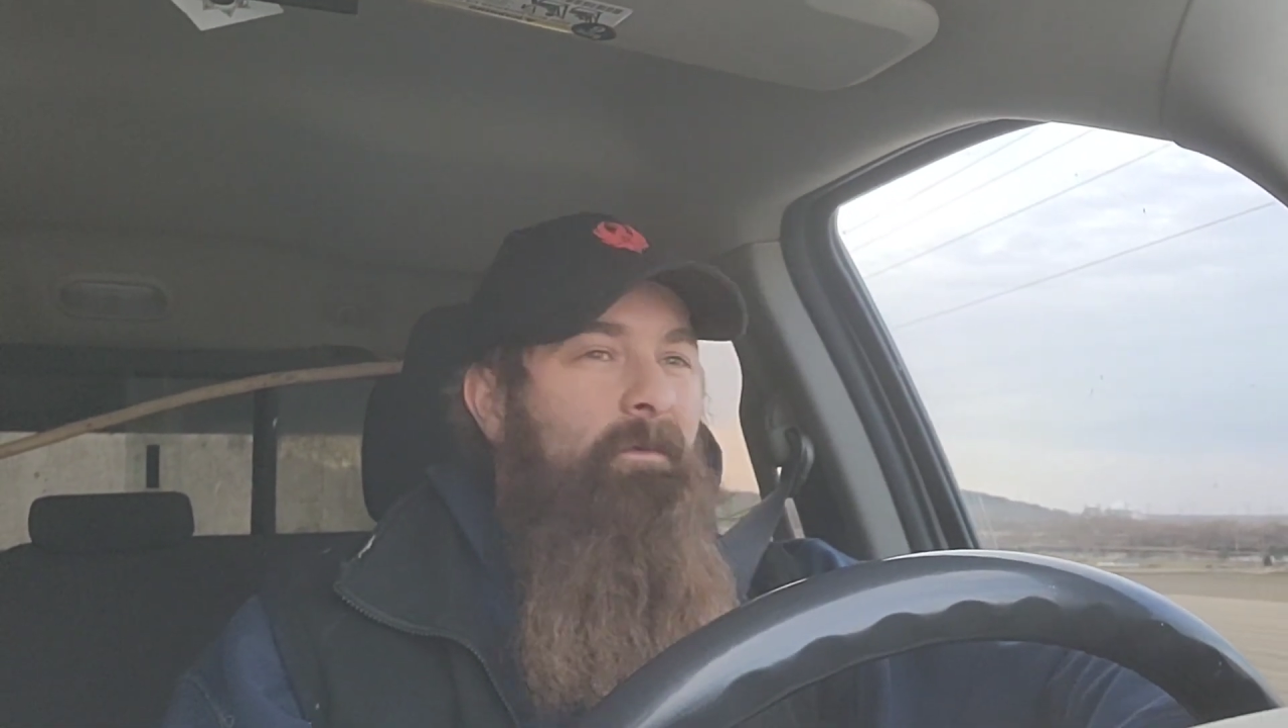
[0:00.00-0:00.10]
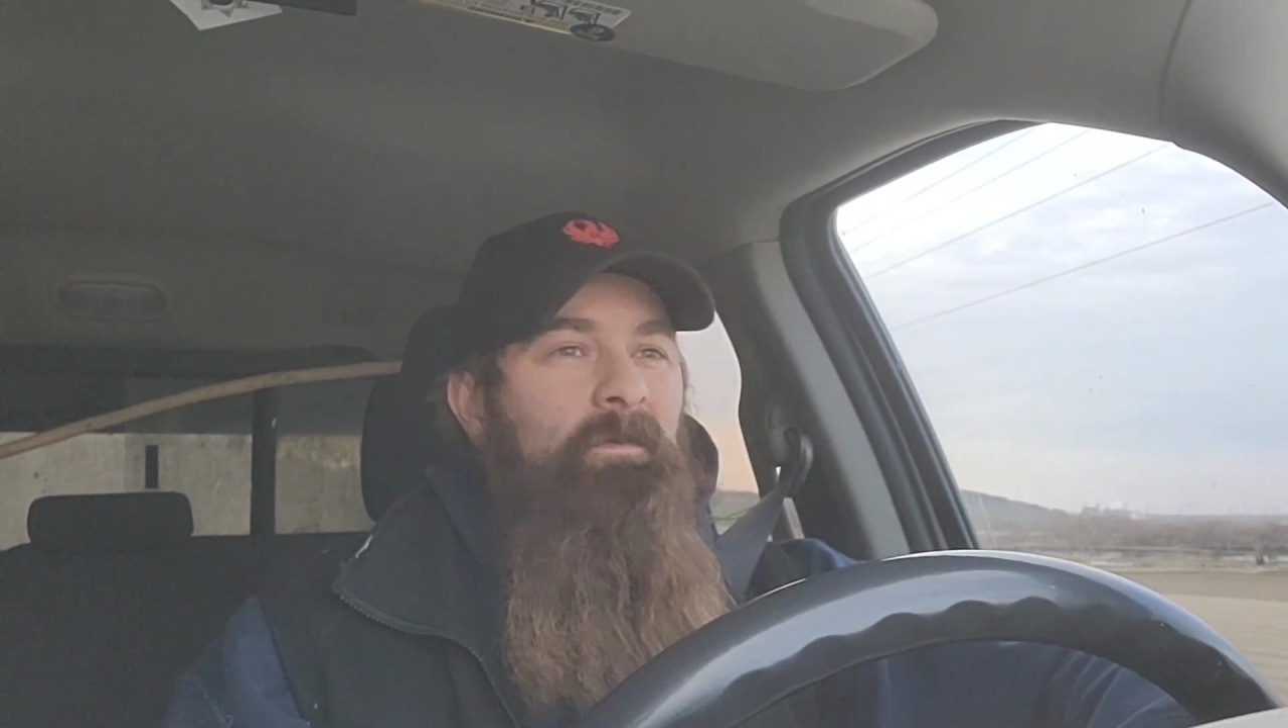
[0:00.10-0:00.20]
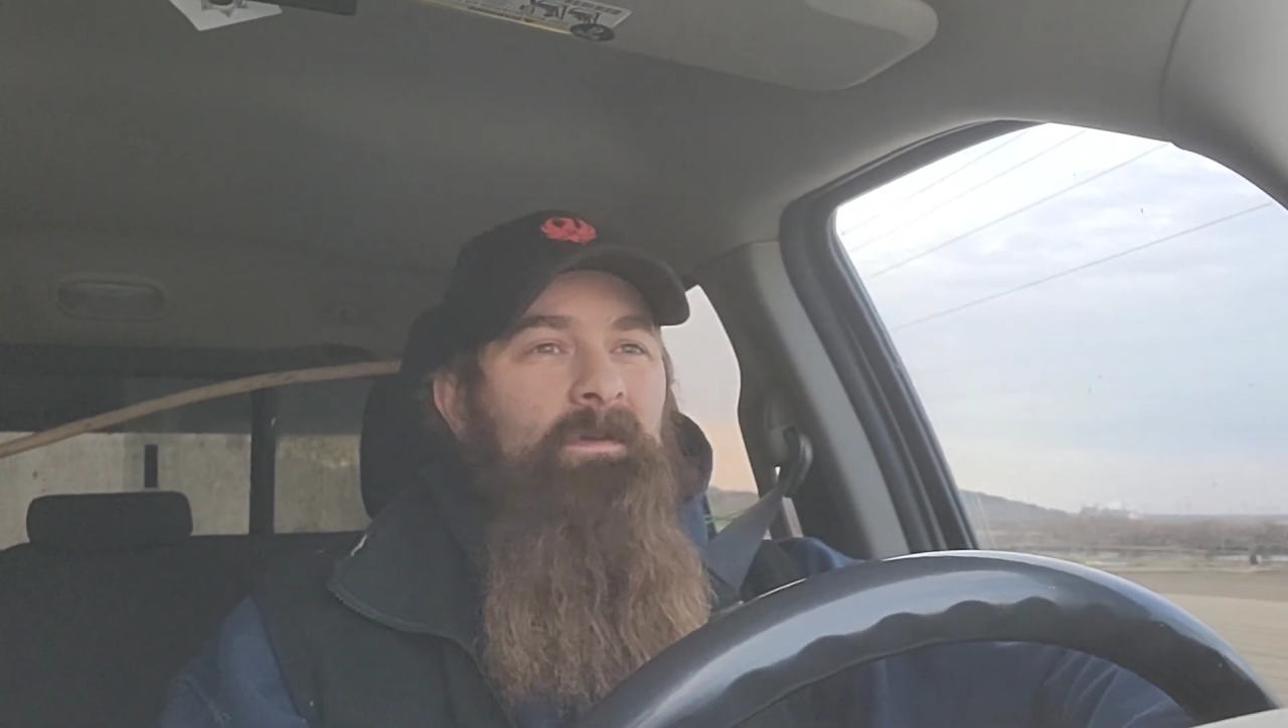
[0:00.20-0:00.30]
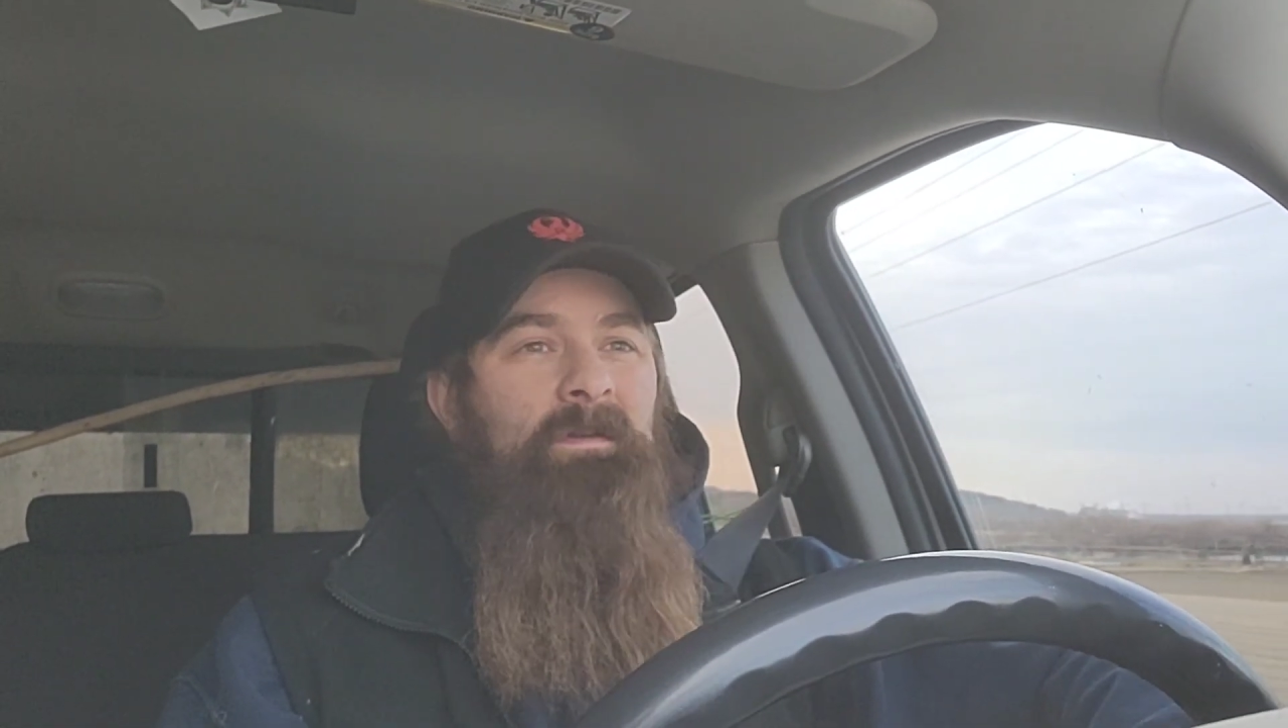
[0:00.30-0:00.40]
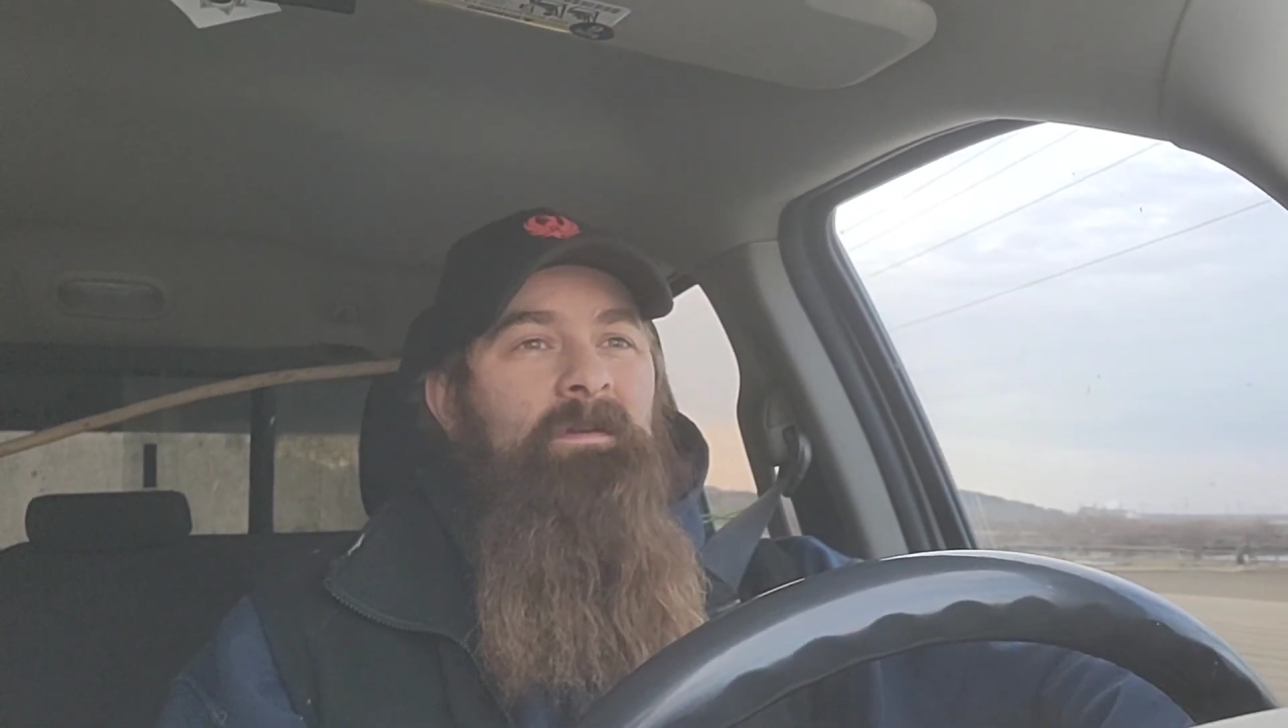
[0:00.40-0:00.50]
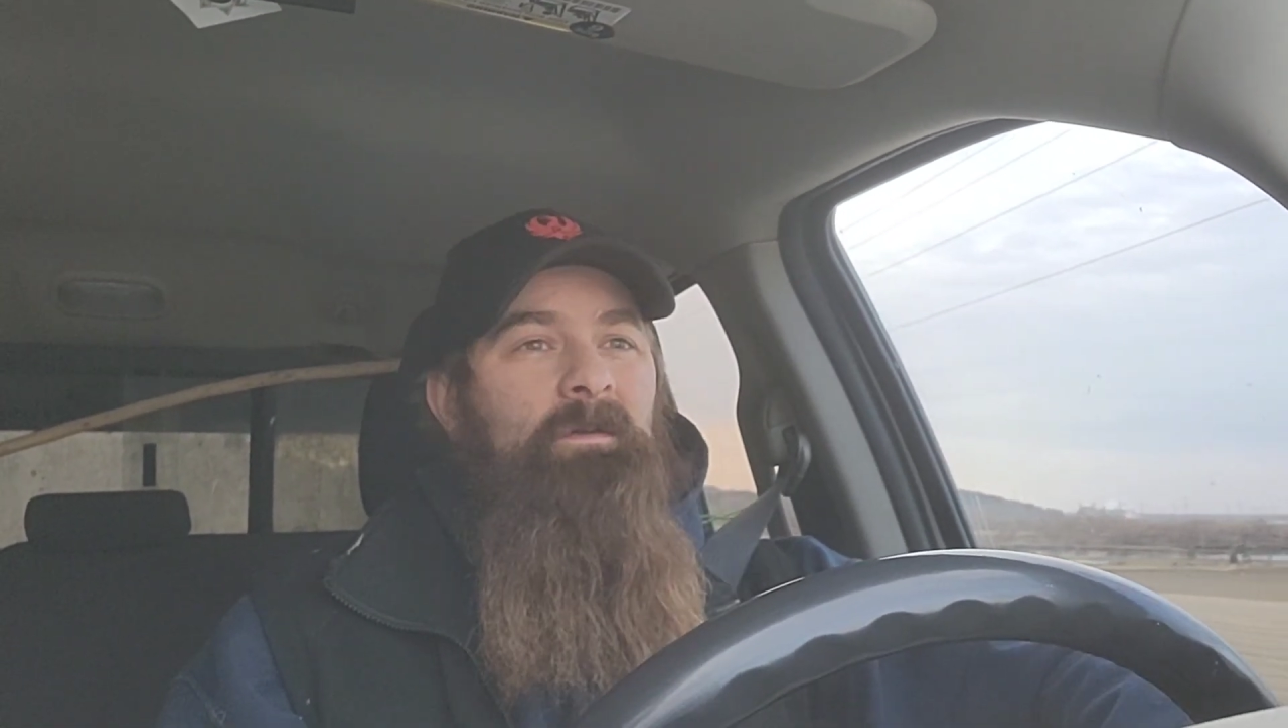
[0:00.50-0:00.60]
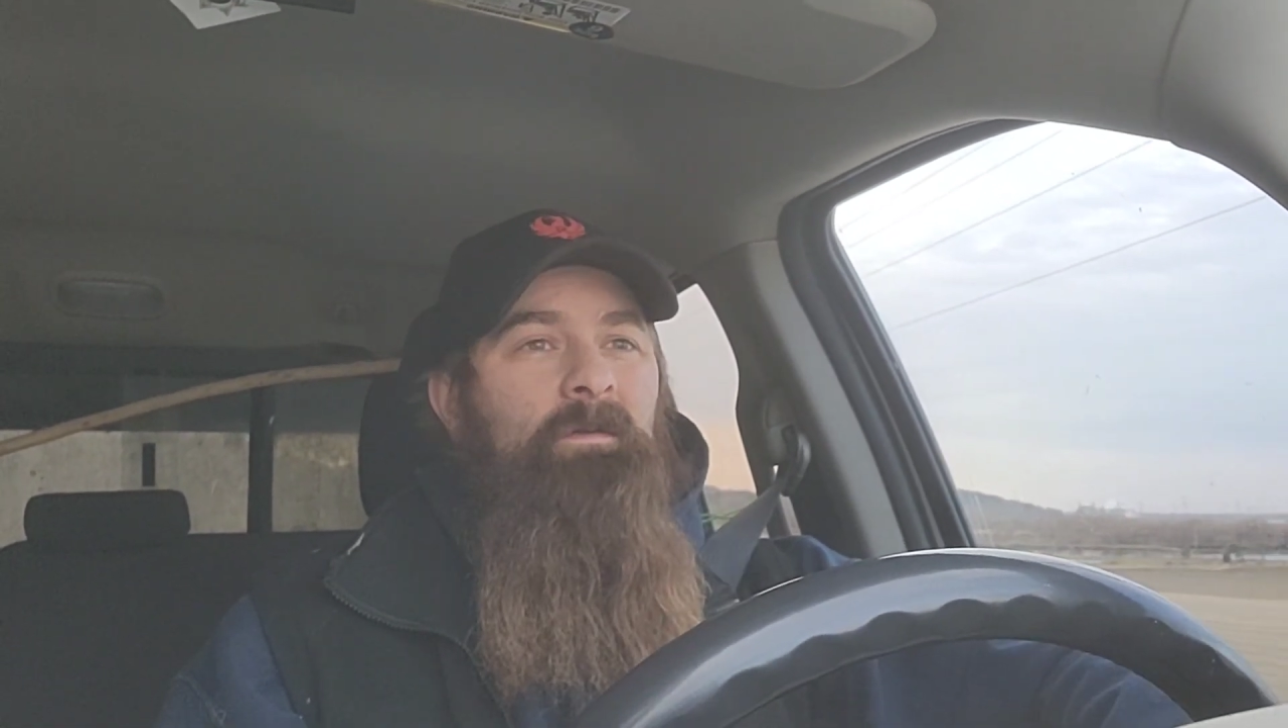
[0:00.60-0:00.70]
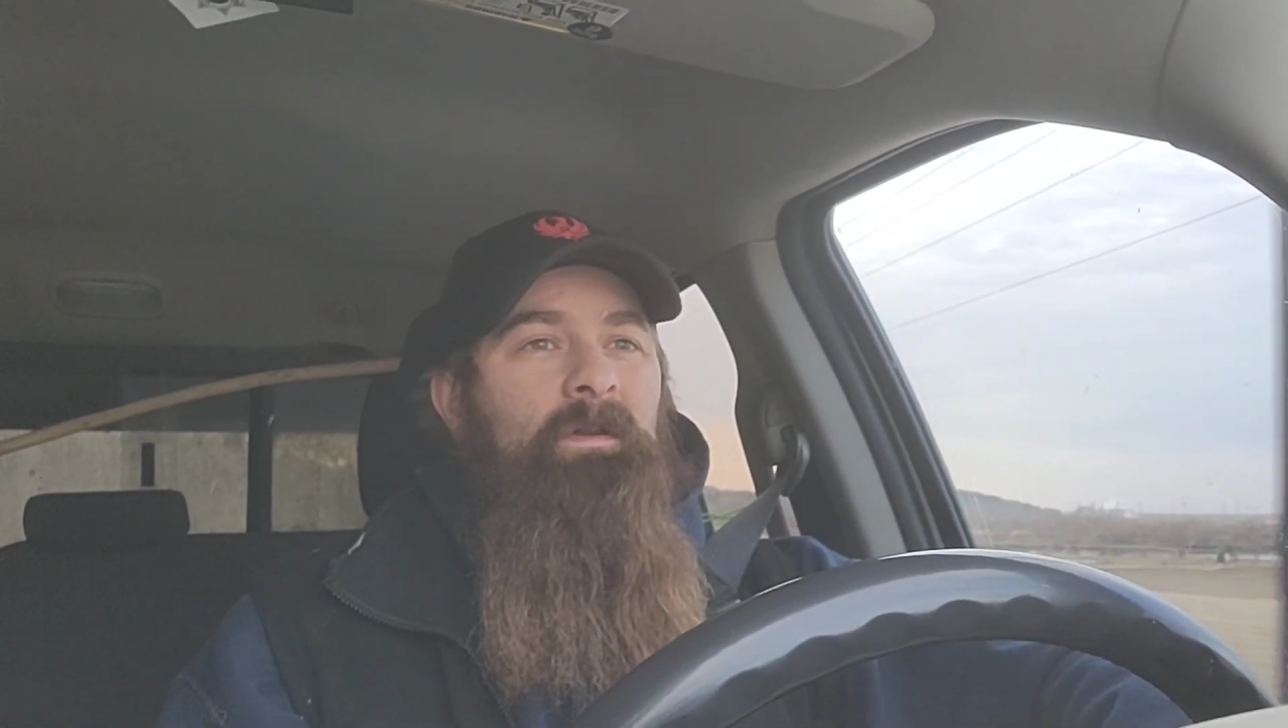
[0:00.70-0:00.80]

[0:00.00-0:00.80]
I really don't